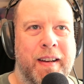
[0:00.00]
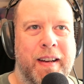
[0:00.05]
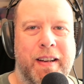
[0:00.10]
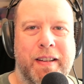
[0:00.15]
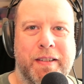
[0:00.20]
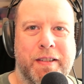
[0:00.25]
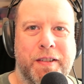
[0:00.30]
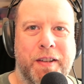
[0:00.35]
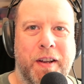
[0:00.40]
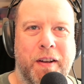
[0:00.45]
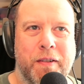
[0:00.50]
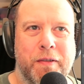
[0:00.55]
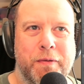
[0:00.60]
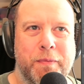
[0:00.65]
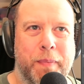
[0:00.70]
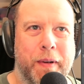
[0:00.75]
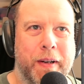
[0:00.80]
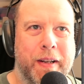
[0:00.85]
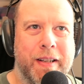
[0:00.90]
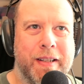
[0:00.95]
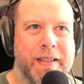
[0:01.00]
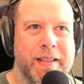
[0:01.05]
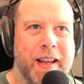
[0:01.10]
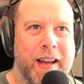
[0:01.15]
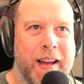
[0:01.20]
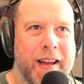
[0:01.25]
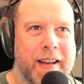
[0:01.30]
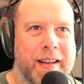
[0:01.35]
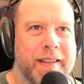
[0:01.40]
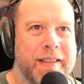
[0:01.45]
It's subtle, but it's
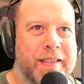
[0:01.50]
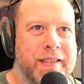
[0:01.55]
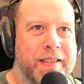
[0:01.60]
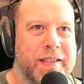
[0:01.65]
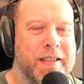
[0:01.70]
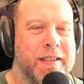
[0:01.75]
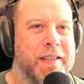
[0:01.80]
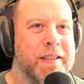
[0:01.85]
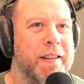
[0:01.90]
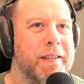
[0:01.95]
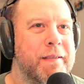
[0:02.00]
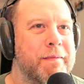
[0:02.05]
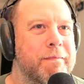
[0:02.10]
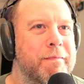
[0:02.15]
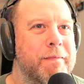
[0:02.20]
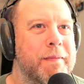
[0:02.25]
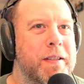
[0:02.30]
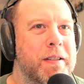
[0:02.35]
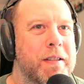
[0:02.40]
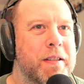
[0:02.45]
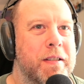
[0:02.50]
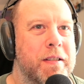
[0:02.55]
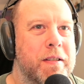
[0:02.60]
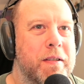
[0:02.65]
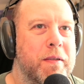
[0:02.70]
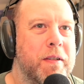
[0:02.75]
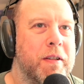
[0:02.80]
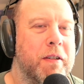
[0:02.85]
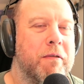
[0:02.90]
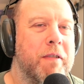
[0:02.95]
there. It's
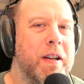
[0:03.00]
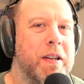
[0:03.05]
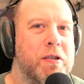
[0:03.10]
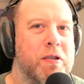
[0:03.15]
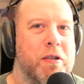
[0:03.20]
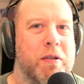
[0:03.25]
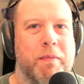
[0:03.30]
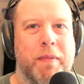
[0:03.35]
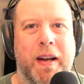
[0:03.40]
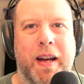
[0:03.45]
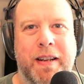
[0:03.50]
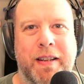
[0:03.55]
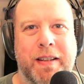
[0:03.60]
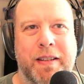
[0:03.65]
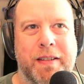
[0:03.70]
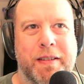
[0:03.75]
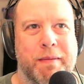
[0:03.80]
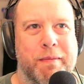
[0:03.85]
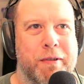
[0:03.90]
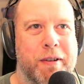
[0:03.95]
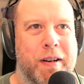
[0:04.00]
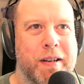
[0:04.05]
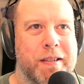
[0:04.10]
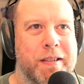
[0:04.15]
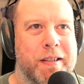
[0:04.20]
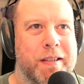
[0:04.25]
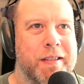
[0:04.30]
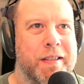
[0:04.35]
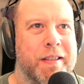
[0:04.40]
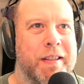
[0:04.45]
doing a great job adding some
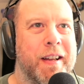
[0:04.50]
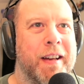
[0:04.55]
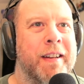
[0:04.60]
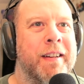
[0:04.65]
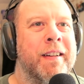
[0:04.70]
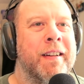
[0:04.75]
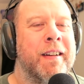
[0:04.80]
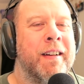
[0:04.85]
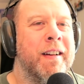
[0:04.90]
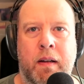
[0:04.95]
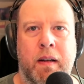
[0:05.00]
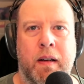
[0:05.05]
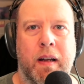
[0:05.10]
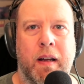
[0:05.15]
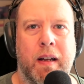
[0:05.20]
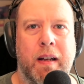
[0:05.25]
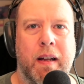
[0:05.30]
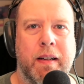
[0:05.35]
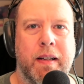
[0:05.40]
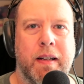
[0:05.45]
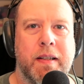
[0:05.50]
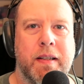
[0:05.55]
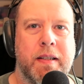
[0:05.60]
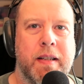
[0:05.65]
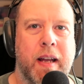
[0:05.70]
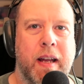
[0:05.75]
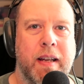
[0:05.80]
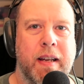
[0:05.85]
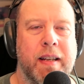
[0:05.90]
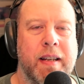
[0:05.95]
transient to that. And like I
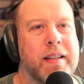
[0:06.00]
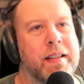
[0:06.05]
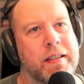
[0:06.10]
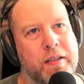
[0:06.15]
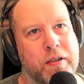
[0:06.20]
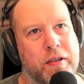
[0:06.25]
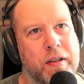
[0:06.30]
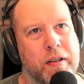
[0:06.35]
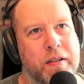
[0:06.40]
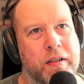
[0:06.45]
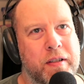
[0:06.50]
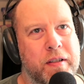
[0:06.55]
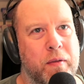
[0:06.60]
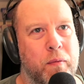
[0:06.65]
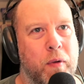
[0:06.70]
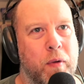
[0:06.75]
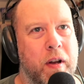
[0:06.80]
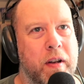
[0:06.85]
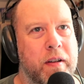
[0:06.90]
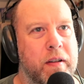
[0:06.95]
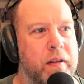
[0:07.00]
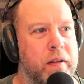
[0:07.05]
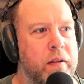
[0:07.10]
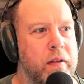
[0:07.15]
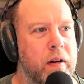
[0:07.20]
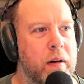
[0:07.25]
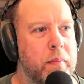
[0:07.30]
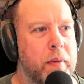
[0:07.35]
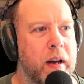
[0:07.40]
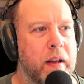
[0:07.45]
say, it's just the one
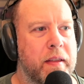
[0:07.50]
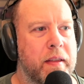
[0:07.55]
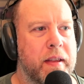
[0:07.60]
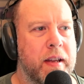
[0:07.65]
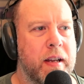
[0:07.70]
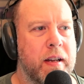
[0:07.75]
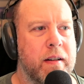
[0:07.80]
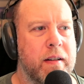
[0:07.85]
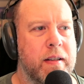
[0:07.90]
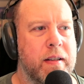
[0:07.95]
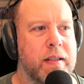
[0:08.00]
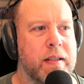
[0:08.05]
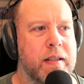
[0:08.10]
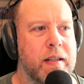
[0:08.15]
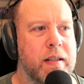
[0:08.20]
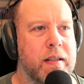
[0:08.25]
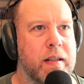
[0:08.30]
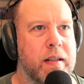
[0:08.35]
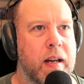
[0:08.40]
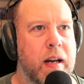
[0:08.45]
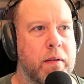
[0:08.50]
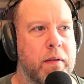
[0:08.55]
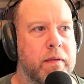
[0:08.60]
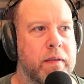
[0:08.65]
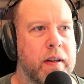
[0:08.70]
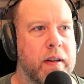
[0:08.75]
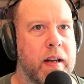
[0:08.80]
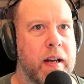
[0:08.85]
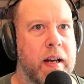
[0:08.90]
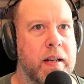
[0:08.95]
knob. I think I did,
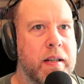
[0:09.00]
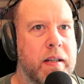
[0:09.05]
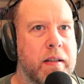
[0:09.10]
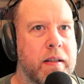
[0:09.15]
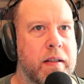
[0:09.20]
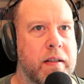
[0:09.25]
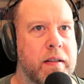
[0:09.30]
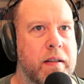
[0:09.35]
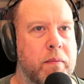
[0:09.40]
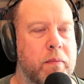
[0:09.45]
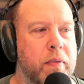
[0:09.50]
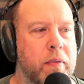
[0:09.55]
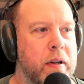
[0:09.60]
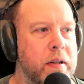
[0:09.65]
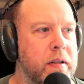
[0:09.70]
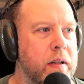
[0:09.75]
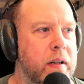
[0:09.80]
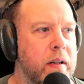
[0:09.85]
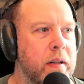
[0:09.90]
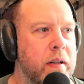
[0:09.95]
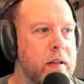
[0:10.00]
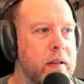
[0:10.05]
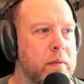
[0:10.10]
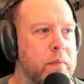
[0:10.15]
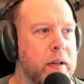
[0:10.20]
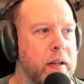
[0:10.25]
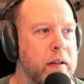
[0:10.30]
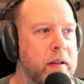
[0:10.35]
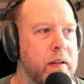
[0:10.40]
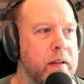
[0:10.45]
however, edit this compressor a little
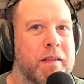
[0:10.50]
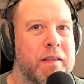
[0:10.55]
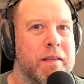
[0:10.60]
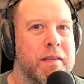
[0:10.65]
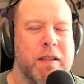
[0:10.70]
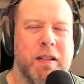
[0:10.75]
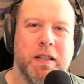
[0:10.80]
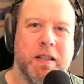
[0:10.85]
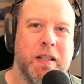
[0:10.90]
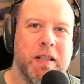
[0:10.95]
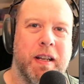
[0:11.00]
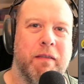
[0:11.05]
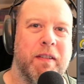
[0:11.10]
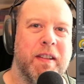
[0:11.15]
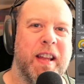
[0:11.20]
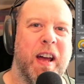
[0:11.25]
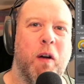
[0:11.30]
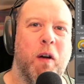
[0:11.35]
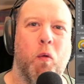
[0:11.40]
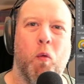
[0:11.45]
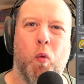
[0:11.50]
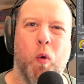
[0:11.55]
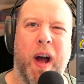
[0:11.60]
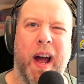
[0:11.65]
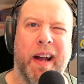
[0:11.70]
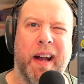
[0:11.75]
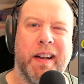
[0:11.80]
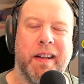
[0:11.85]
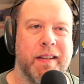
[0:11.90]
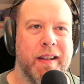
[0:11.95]
bit just to give it that
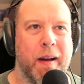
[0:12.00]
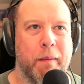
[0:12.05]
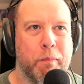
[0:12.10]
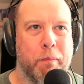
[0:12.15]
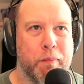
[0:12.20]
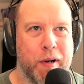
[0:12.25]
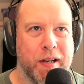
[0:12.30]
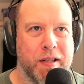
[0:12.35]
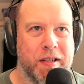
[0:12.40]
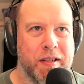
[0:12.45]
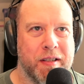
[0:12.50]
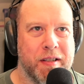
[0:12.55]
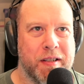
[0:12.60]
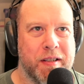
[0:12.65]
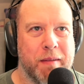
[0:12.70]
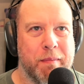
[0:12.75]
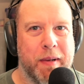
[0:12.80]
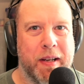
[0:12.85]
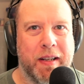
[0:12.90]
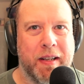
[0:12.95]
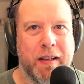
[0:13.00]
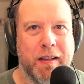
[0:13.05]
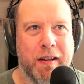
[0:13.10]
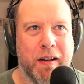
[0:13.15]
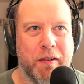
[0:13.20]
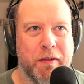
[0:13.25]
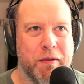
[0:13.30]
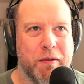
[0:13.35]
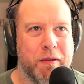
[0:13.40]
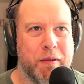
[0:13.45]
whack and that presence that make it
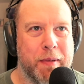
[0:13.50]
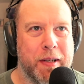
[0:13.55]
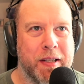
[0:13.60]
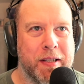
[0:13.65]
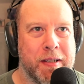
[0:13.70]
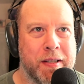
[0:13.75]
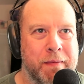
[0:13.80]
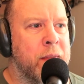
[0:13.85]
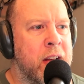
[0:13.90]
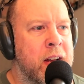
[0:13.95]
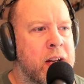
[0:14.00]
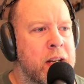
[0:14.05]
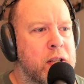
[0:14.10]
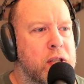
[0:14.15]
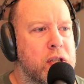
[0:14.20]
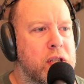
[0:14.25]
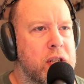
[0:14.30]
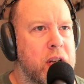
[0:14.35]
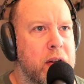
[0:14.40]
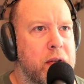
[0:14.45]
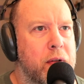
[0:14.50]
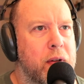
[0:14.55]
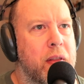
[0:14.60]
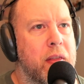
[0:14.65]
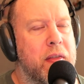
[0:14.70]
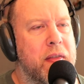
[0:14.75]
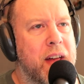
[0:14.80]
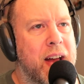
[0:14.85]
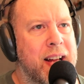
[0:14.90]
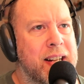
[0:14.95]
cut through the mix. So
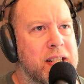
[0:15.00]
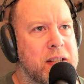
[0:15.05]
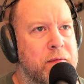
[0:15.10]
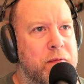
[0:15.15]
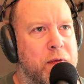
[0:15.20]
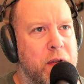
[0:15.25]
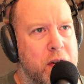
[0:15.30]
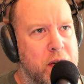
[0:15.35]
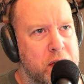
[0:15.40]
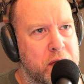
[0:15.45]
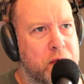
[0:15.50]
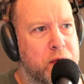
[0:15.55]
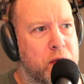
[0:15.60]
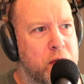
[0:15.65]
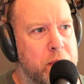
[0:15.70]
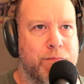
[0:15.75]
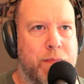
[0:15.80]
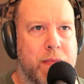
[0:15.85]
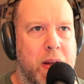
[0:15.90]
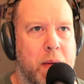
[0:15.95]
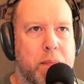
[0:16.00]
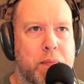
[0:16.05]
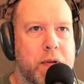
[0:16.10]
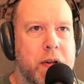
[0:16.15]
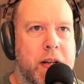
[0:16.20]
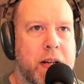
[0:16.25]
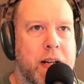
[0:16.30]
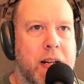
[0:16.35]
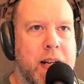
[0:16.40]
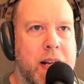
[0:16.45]
that's Voxformer.
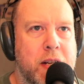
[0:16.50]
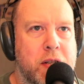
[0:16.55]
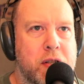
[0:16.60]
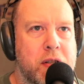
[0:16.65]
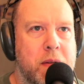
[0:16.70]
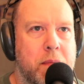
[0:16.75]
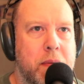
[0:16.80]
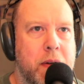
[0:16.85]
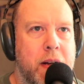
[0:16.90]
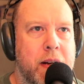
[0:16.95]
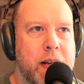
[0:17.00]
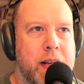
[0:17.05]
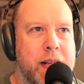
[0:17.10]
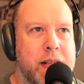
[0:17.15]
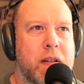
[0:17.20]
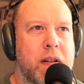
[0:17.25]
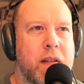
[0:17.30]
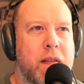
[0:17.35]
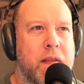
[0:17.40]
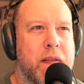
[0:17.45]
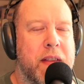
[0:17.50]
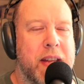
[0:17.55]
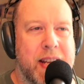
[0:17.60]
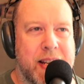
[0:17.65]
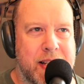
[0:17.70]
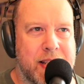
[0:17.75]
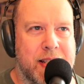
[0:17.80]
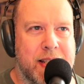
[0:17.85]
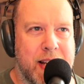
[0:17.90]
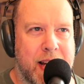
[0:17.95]
Brilliant collection of plugins.
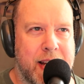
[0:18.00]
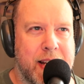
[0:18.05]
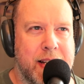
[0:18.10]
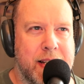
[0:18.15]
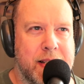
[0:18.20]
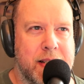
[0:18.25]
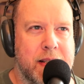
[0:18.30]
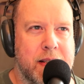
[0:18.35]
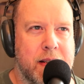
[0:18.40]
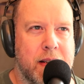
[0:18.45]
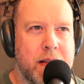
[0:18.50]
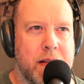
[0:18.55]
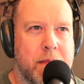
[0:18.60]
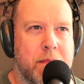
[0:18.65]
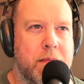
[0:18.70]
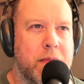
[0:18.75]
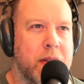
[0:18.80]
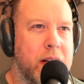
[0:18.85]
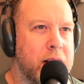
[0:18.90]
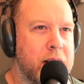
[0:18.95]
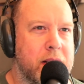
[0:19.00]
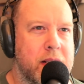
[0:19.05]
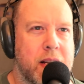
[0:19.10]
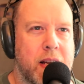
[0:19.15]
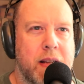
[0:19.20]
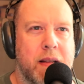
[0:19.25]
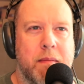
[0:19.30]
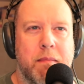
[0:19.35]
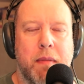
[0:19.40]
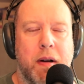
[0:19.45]
These days, like I
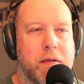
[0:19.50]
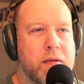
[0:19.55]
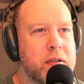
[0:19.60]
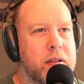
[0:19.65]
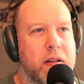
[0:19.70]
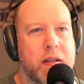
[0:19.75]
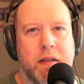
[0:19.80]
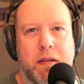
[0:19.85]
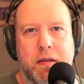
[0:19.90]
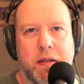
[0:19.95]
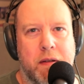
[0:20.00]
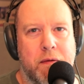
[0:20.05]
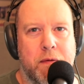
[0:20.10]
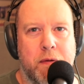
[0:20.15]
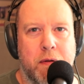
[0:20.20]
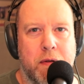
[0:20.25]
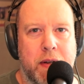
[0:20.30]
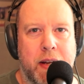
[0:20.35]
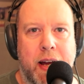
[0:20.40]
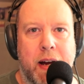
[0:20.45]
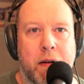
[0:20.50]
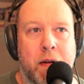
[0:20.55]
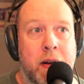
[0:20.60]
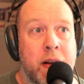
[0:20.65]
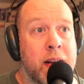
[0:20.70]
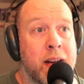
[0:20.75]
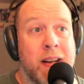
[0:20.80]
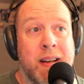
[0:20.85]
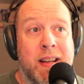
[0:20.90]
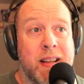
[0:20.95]
say, the most I use it for now,
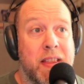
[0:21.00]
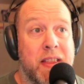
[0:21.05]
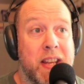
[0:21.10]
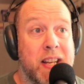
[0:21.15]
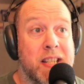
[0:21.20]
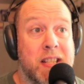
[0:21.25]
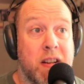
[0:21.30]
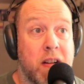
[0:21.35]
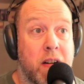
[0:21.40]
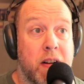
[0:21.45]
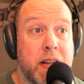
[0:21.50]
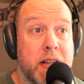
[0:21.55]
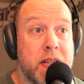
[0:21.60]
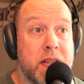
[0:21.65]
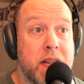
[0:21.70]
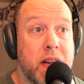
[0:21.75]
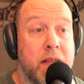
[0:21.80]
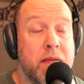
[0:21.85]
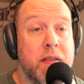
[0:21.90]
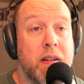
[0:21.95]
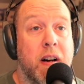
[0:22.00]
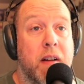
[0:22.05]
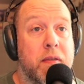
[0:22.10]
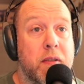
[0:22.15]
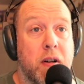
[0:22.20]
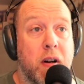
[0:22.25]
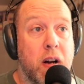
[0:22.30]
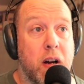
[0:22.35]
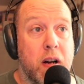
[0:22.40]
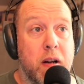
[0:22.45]
this kind of stuff. I've
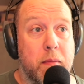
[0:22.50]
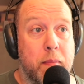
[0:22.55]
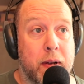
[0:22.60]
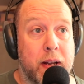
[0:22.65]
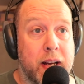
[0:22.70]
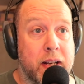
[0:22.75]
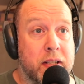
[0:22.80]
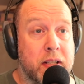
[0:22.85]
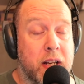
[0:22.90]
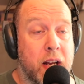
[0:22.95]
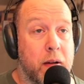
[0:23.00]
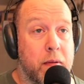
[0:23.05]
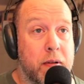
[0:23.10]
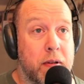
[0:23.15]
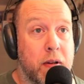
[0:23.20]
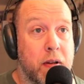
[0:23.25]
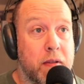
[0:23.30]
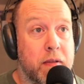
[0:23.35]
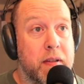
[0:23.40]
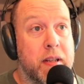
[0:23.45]
got OBS going on.